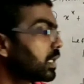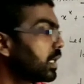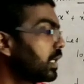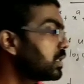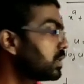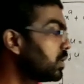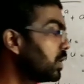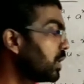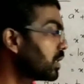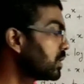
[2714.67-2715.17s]

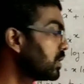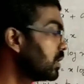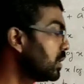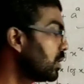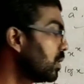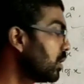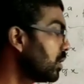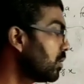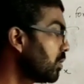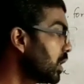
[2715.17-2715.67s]
raised to x
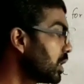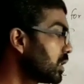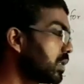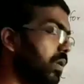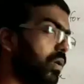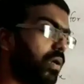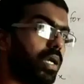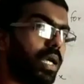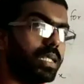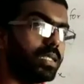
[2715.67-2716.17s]
into 1 plus
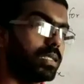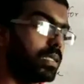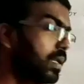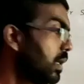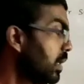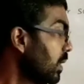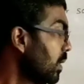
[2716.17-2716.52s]
log x